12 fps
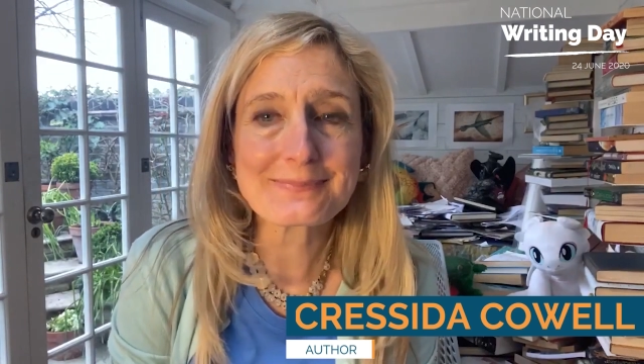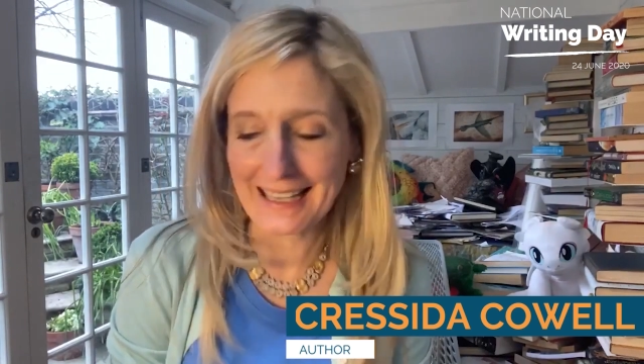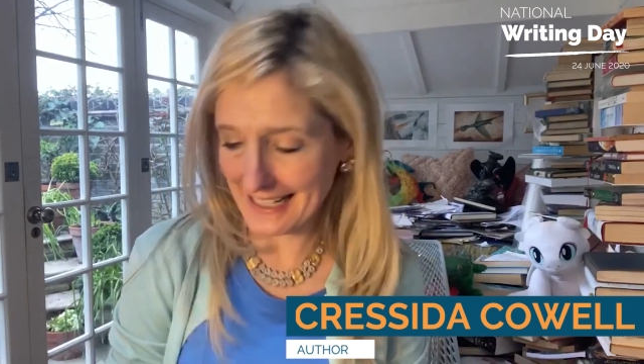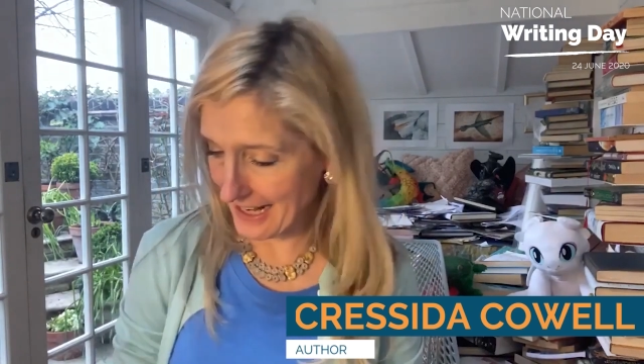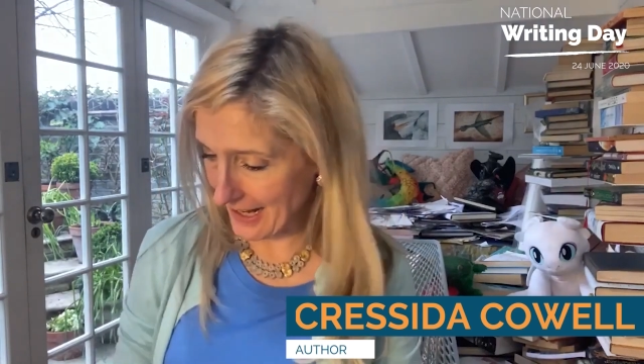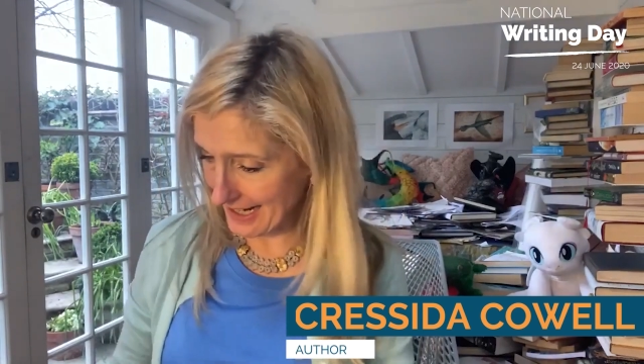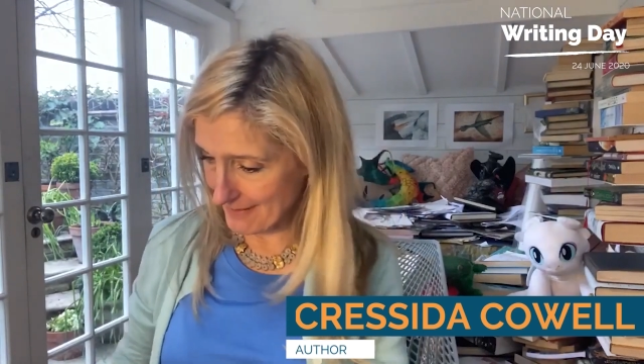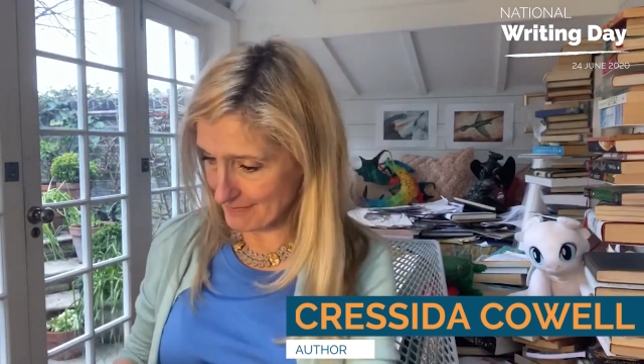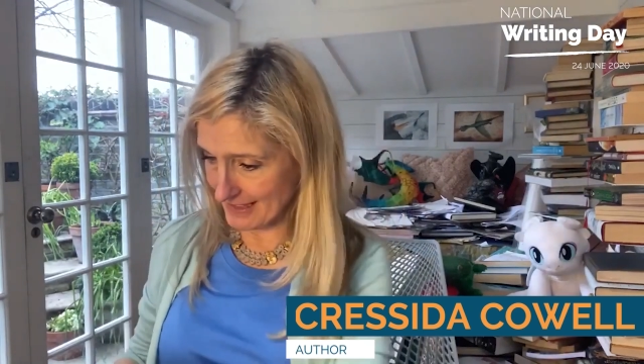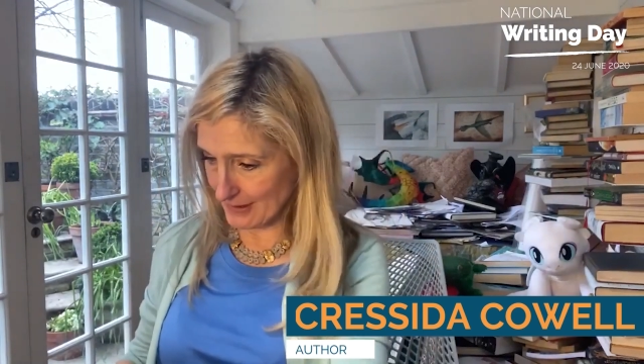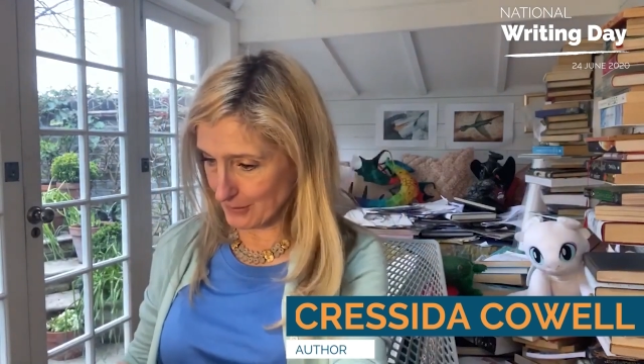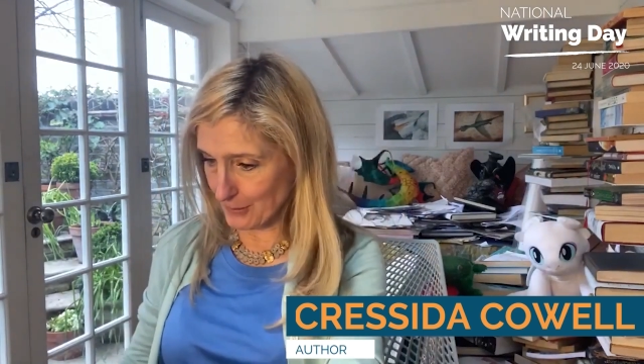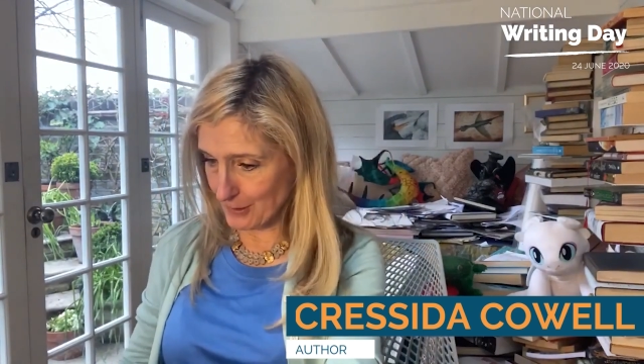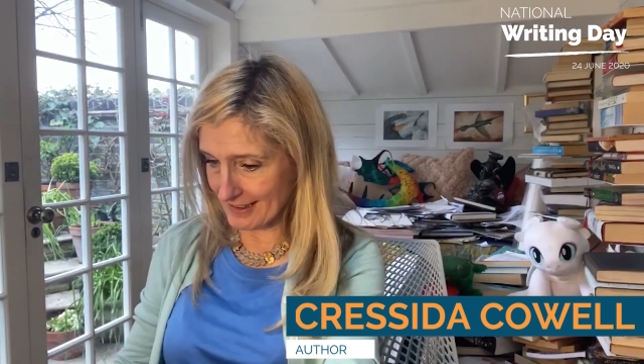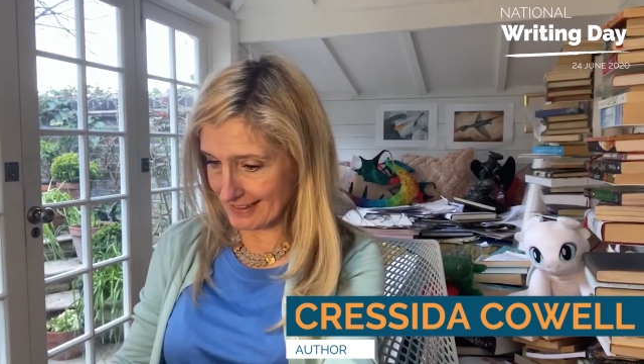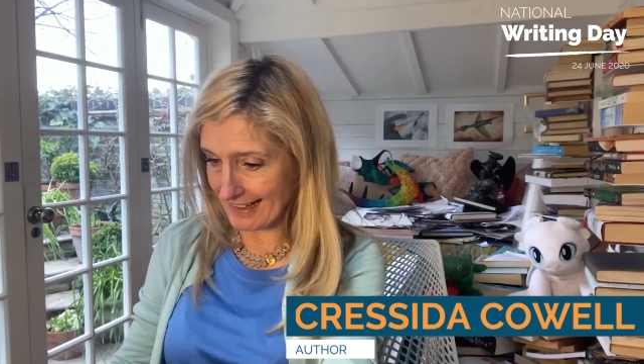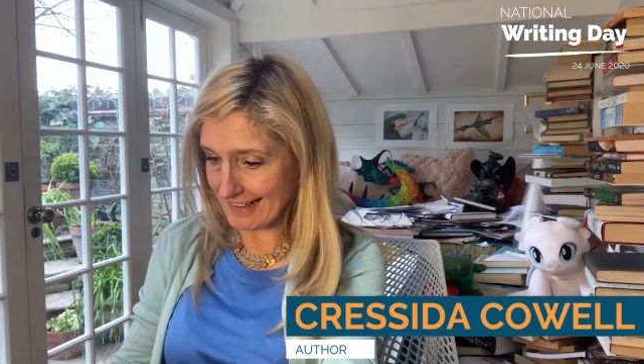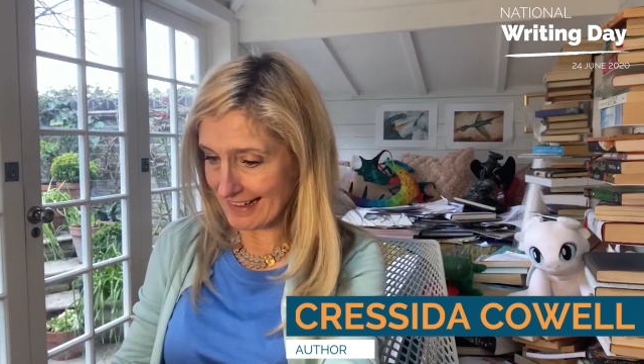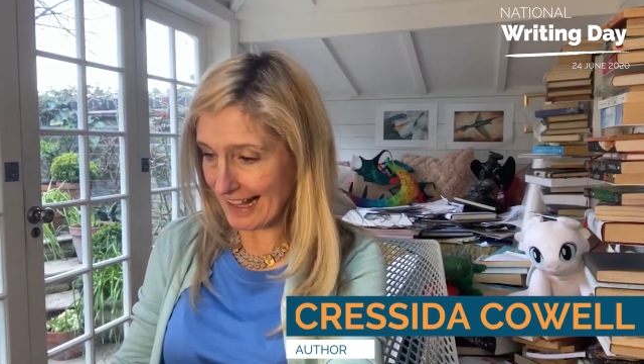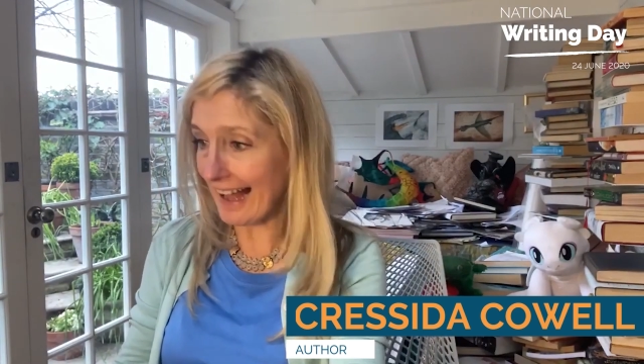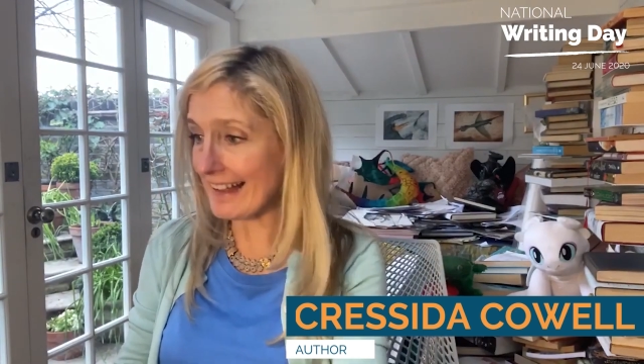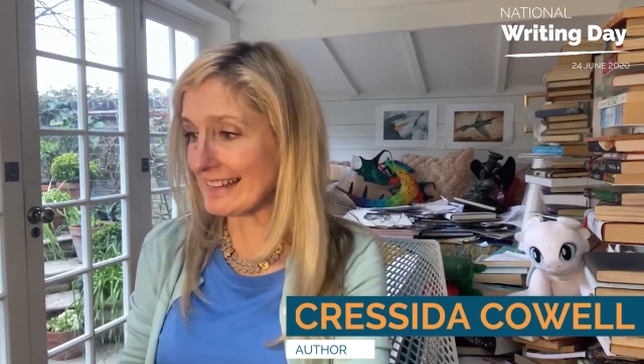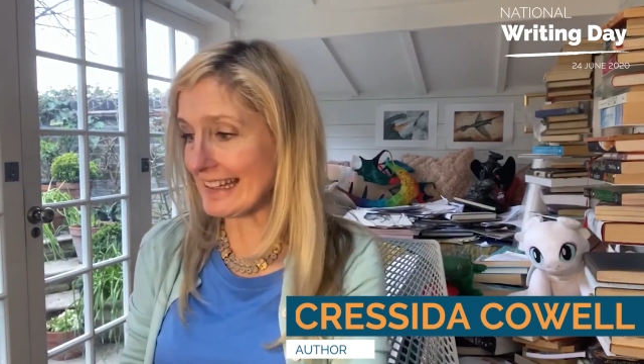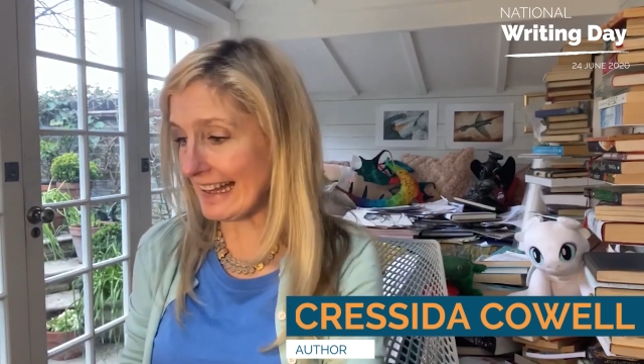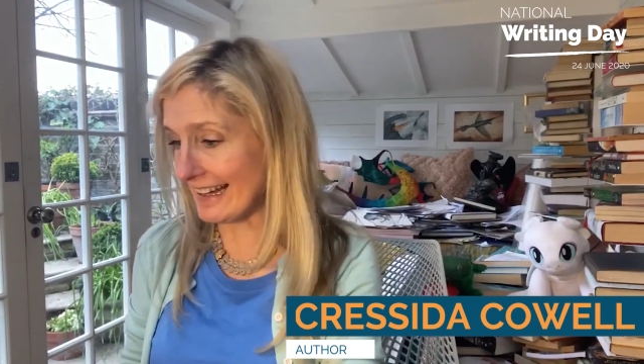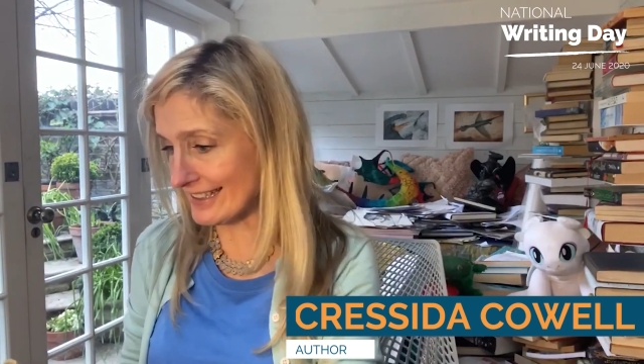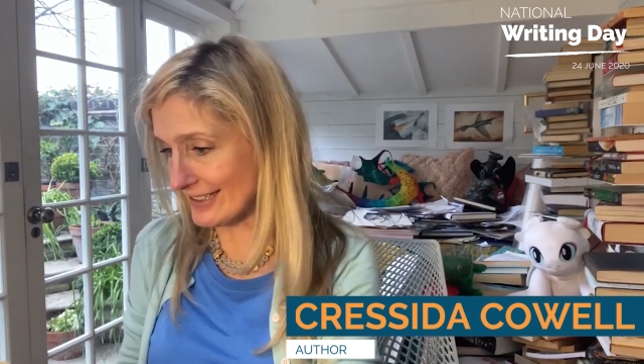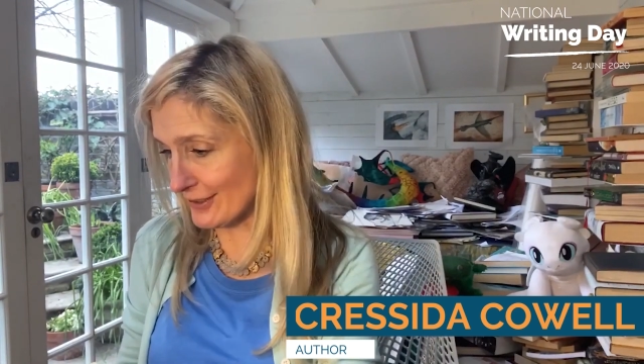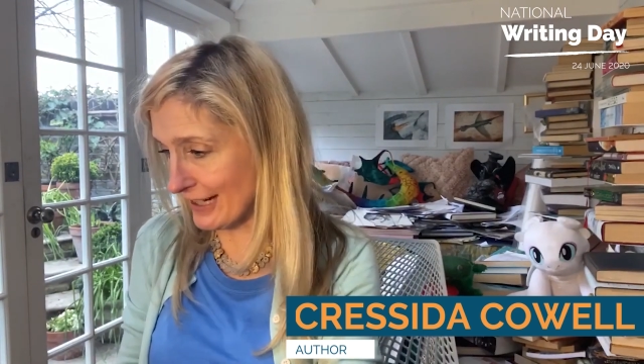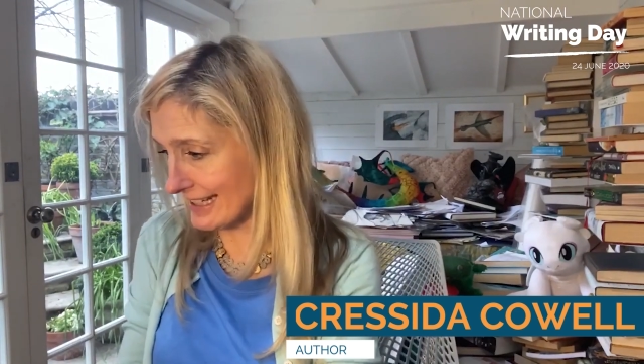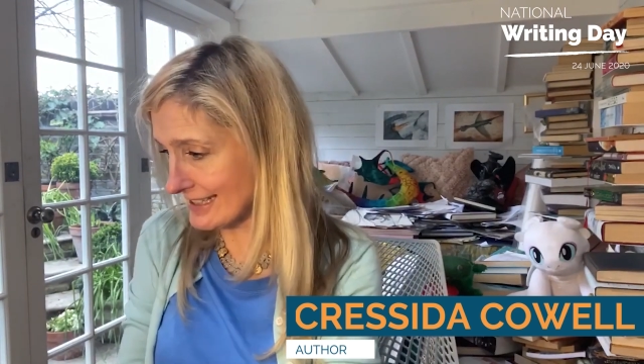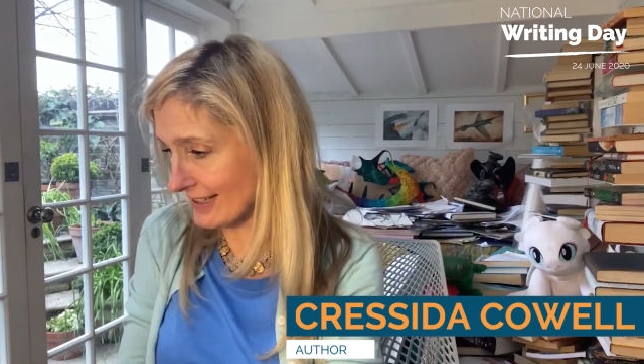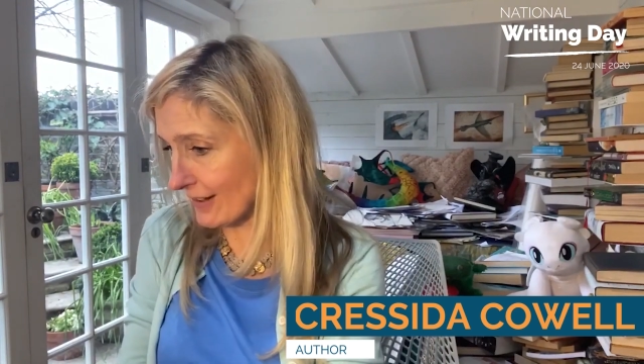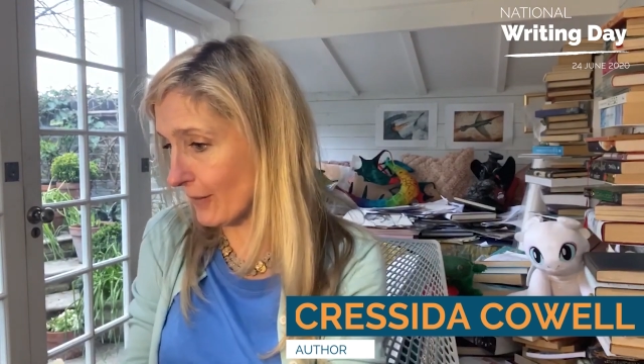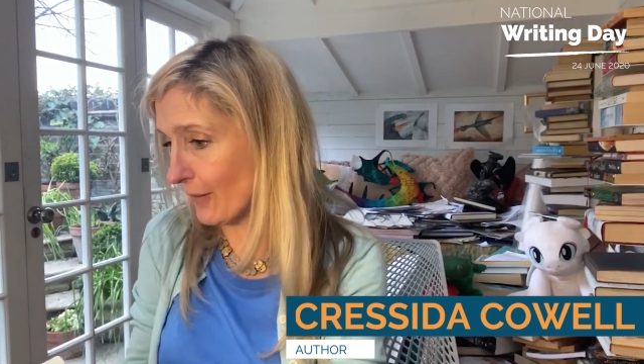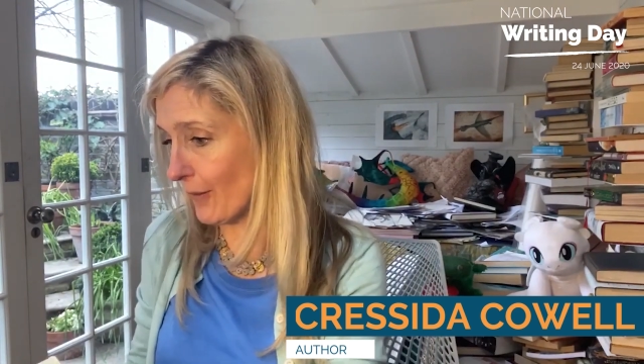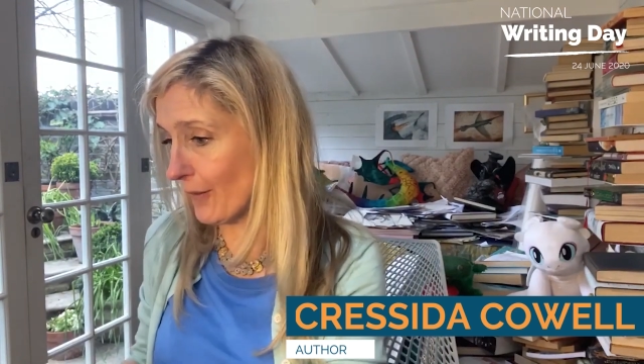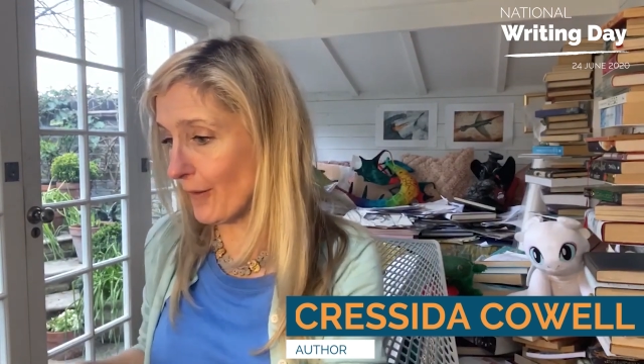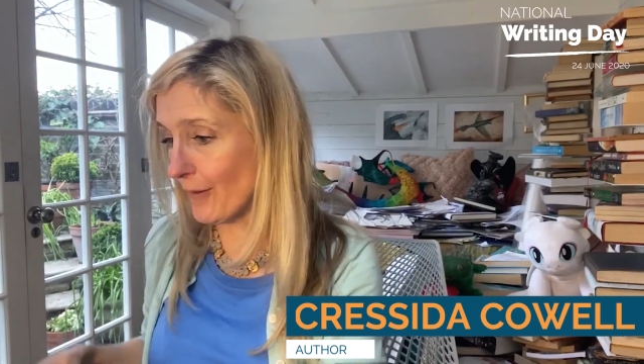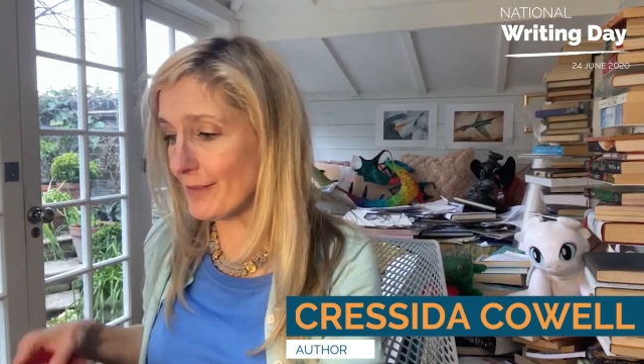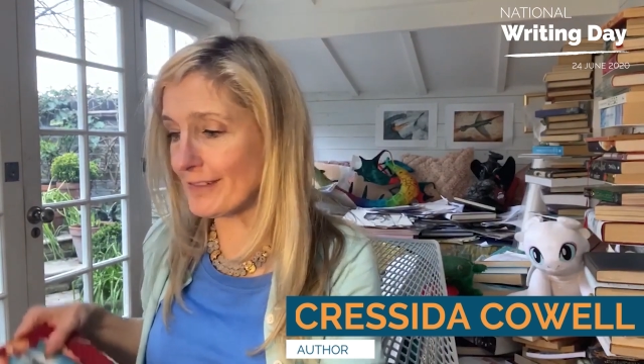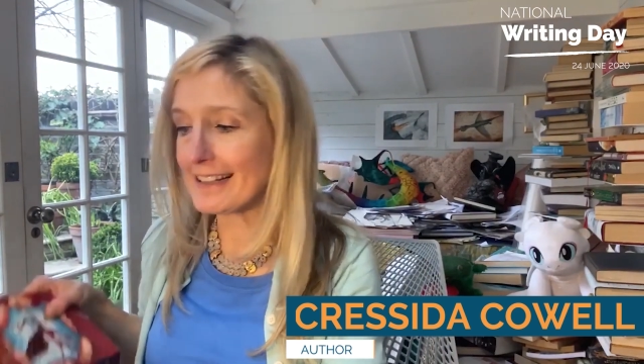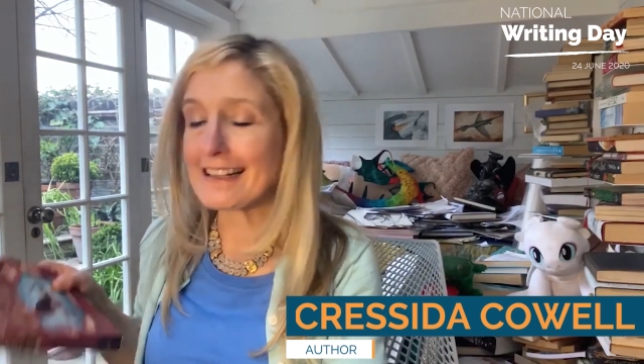and I am the author and the illustrator of